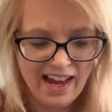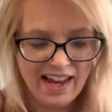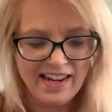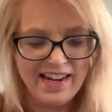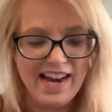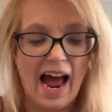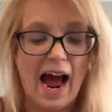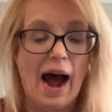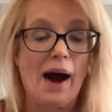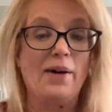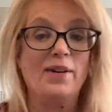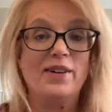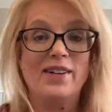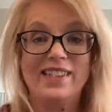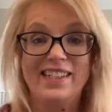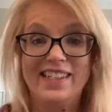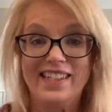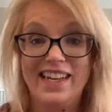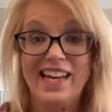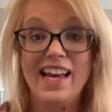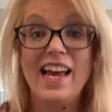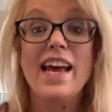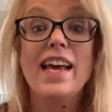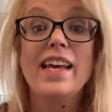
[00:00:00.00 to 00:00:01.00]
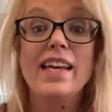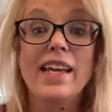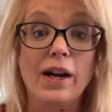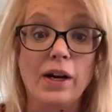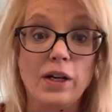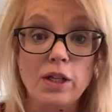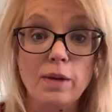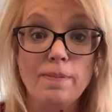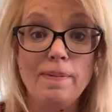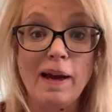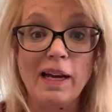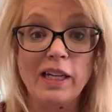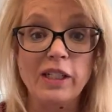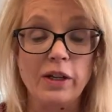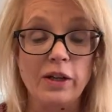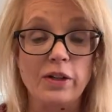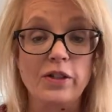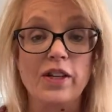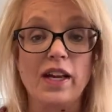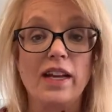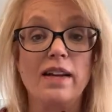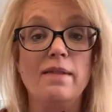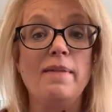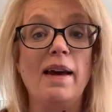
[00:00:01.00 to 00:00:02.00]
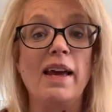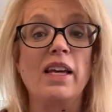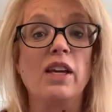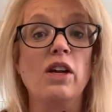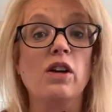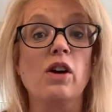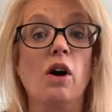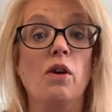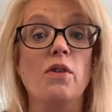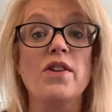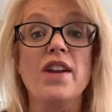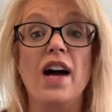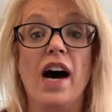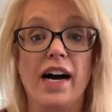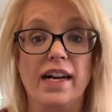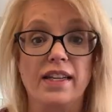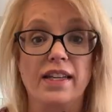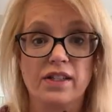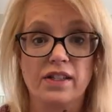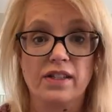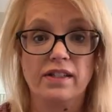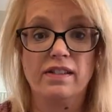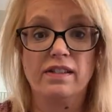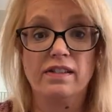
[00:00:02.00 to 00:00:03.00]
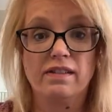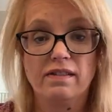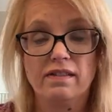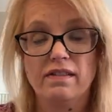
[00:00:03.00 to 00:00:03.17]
Now, here's a picture that's gonna make you go nuts.